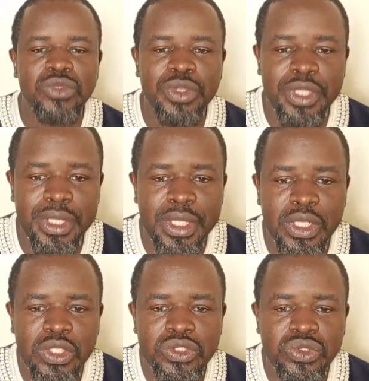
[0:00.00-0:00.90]
Okay,
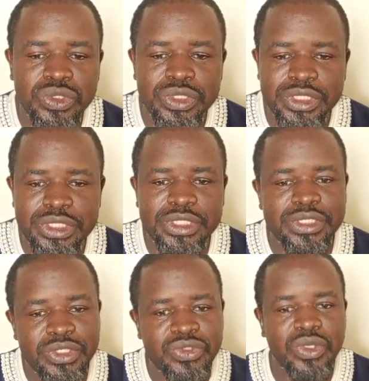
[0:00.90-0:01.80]
so you need
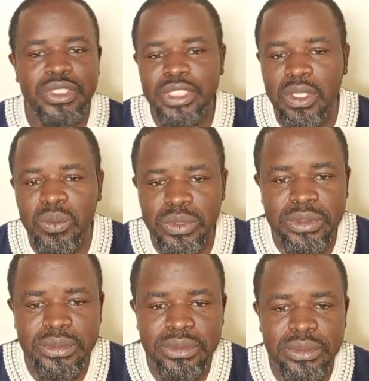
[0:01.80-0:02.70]
the drug that
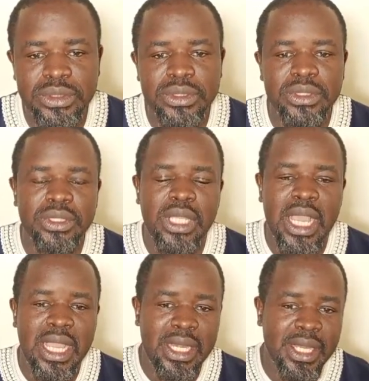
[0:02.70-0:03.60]
will
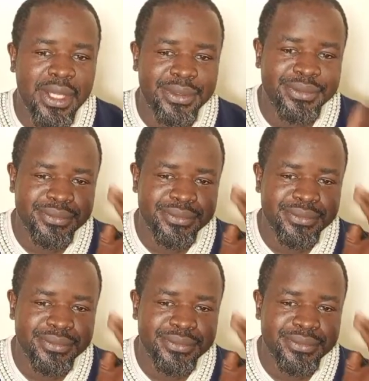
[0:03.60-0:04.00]
either